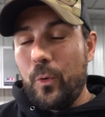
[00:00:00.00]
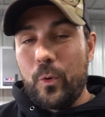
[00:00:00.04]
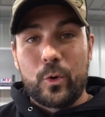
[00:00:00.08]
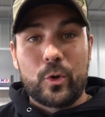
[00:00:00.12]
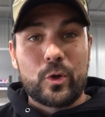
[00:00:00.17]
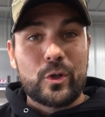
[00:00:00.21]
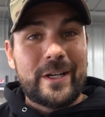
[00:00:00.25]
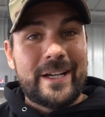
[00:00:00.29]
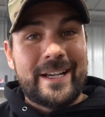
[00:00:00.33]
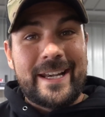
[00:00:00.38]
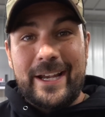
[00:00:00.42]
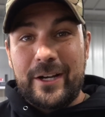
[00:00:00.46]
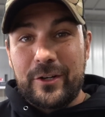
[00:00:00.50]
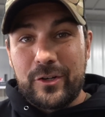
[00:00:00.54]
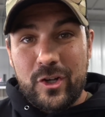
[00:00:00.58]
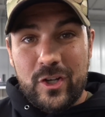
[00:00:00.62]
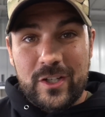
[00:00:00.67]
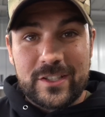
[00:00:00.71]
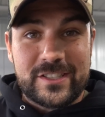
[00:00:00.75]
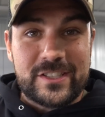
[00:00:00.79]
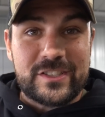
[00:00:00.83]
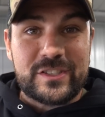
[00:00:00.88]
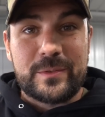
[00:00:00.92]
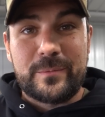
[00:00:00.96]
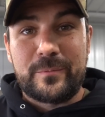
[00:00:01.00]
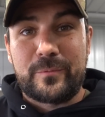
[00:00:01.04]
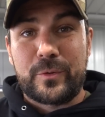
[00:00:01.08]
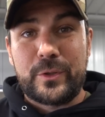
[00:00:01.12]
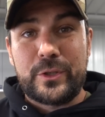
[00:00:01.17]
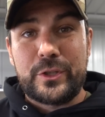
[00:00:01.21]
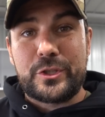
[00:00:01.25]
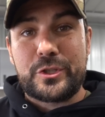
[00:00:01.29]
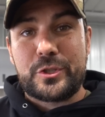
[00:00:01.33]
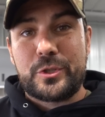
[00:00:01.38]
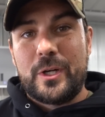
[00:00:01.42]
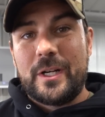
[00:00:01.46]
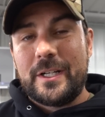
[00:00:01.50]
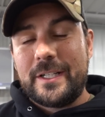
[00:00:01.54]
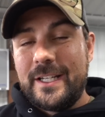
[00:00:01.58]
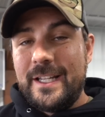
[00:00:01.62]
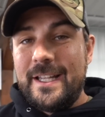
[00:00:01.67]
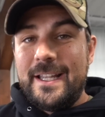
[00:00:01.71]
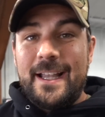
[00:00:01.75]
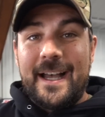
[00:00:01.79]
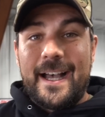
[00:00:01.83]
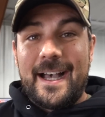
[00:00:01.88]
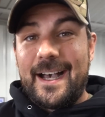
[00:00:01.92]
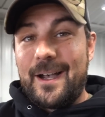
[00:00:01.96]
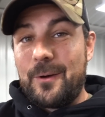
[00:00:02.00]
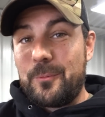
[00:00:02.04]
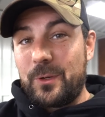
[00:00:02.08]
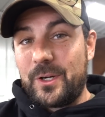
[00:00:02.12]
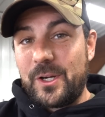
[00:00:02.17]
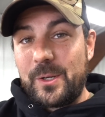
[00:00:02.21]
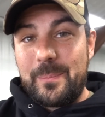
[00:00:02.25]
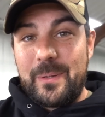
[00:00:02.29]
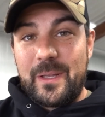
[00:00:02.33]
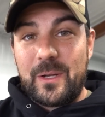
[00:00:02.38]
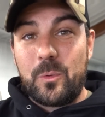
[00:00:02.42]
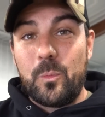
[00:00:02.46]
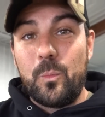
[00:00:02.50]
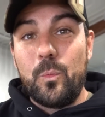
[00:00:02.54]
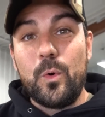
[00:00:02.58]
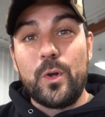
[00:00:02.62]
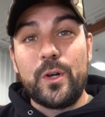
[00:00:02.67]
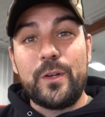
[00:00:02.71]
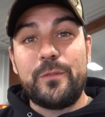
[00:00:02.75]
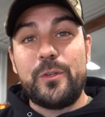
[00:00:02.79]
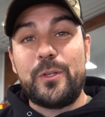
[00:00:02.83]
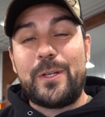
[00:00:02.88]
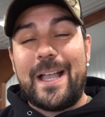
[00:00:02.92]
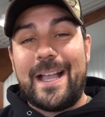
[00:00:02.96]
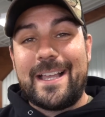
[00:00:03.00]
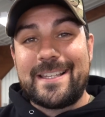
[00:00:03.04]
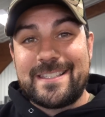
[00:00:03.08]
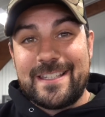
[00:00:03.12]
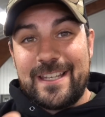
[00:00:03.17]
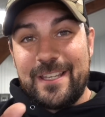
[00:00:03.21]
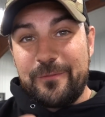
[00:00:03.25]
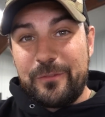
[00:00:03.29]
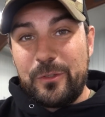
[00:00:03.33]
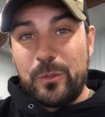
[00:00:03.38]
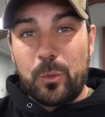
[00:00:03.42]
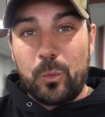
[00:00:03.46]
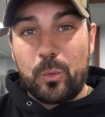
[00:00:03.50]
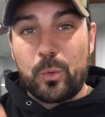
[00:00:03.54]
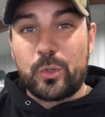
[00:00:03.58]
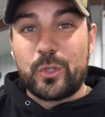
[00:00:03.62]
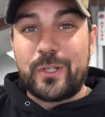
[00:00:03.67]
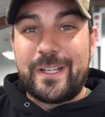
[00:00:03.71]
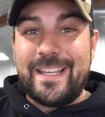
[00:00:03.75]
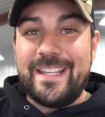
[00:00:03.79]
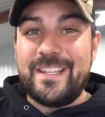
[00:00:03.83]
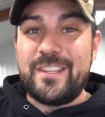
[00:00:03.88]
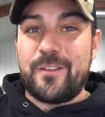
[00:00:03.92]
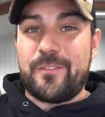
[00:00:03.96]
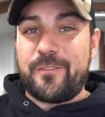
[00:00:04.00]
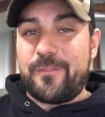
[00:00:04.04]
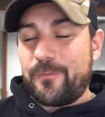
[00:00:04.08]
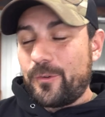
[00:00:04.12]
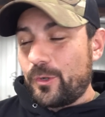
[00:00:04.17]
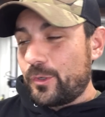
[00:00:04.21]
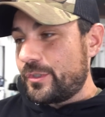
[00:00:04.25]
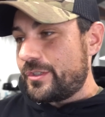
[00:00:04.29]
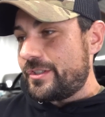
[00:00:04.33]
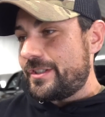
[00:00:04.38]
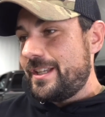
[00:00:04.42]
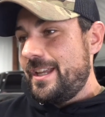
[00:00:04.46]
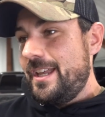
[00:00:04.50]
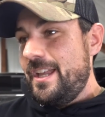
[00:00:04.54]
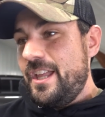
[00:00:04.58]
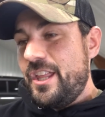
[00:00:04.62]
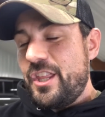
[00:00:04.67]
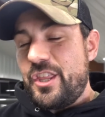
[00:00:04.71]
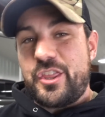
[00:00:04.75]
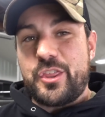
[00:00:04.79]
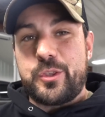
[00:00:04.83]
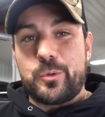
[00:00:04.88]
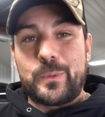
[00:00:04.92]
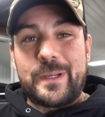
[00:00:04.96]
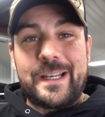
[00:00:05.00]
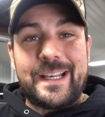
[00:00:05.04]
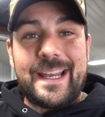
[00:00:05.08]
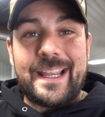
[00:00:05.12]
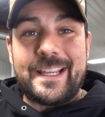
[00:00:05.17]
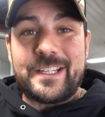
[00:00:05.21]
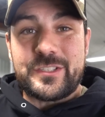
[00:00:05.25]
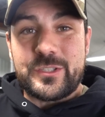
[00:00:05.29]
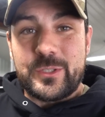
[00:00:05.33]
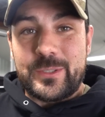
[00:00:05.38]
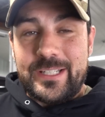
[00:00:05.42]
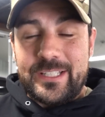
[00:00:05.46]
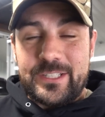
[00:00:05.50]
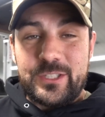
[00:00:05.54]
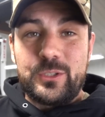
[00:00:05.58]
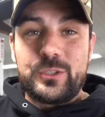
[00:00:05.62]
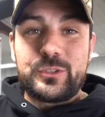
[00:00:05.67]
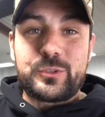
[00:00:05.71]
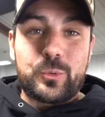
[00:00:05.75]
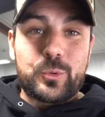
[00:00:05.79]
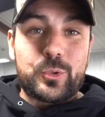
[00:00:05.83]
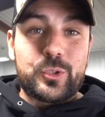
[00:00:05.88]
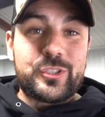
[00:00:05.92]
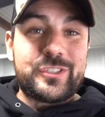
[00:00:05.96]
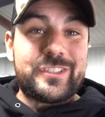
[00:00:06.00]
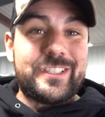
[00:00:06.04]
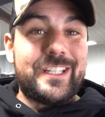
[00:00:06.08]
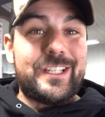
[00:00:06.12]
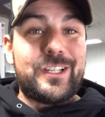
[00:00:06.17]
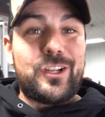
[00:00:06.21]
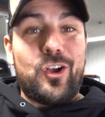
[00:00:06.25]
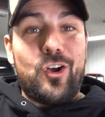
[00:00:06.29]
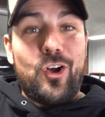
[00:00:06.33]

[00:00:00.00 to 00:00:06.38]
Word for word: or an AirDog system for your truck. Uh, we're gonna pick one of you guys if you order in the first three days. So get those orders in.